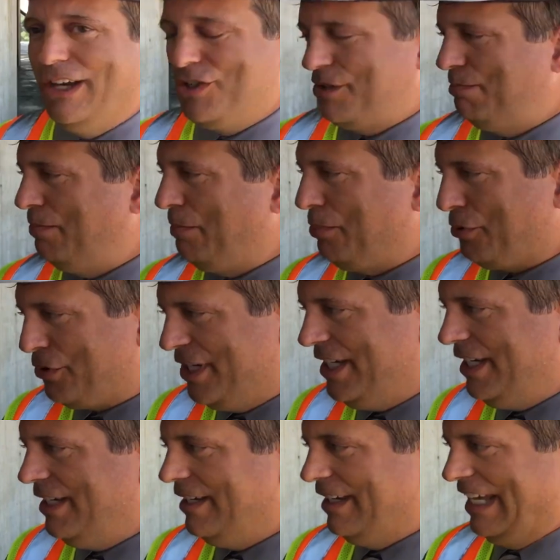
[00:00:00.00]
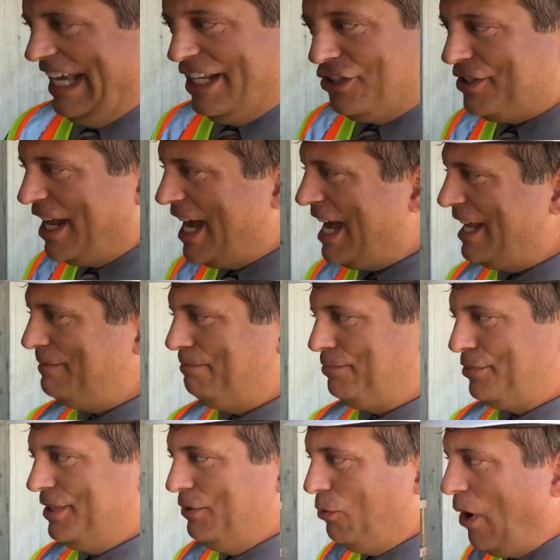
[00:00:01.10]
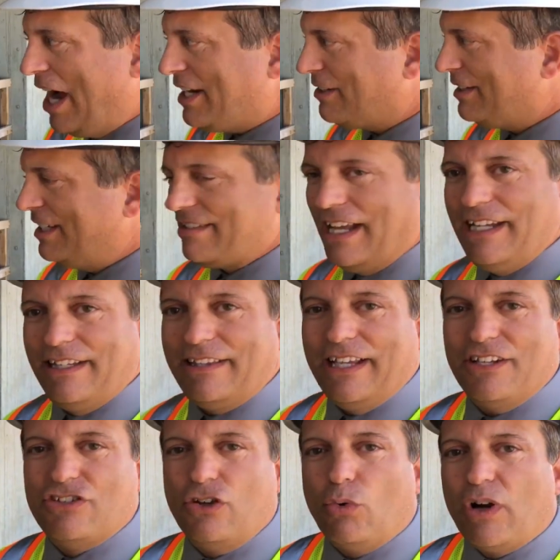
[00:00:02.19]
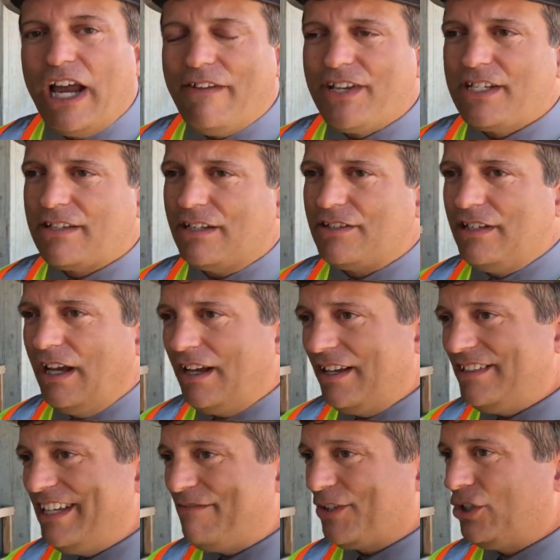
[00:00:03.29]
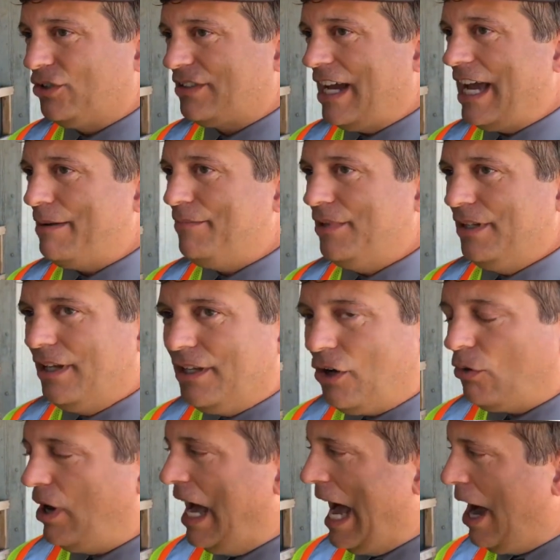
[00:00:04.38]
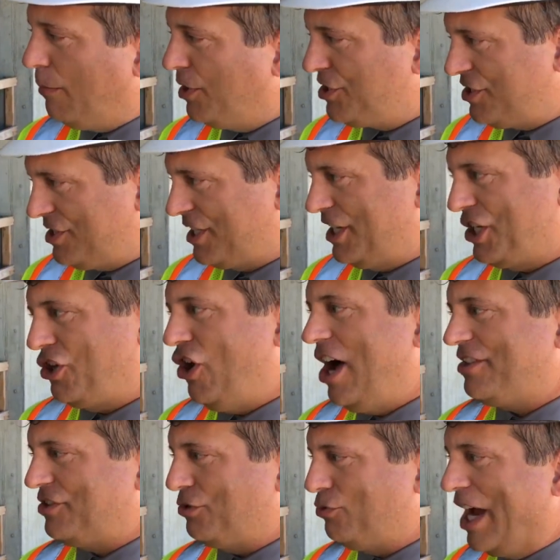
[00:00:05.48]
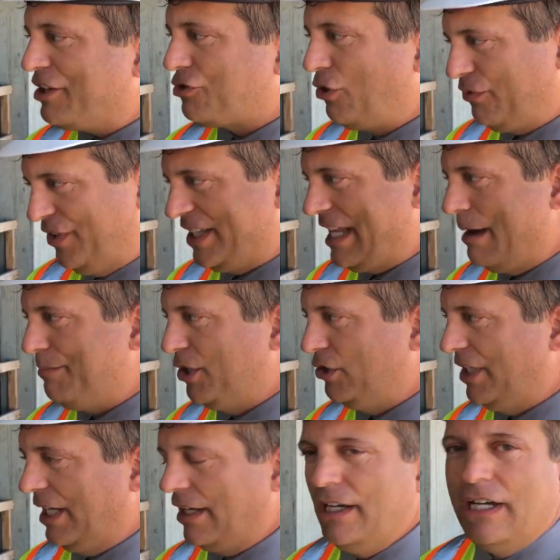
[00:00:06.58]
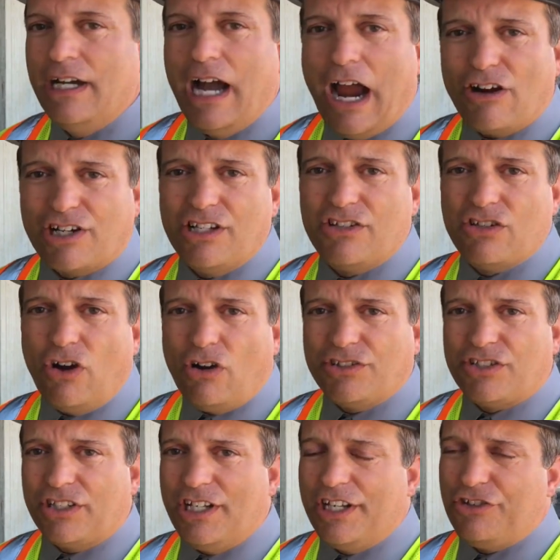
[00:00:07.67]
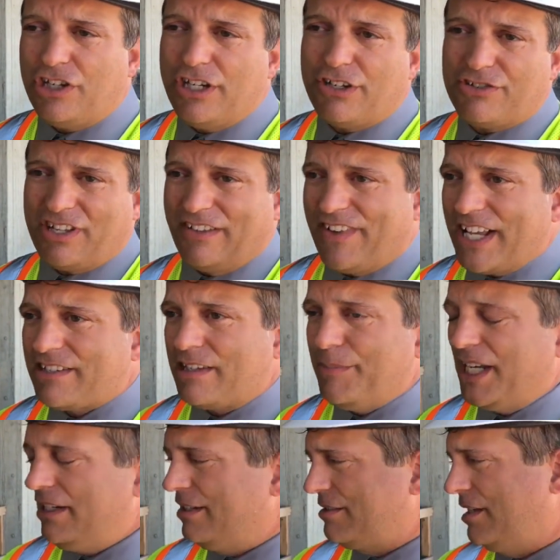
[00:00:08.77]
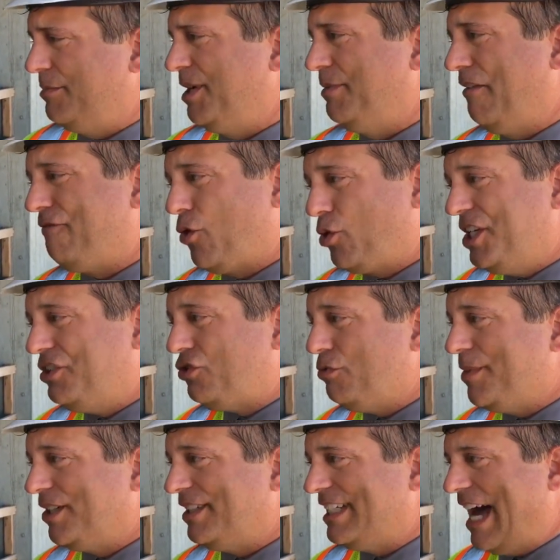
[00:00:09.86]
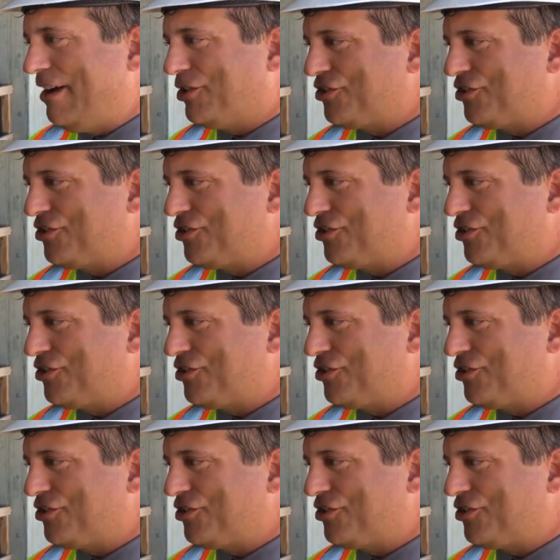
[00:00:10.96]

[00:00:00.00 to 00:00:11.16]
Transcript: it was pre-internet, pre-wireless, anything. So we're having such a difficult time. You know, how much is it going to cost to retrofit that building? Our consultants and engineers have estimated it's going to be about $42 million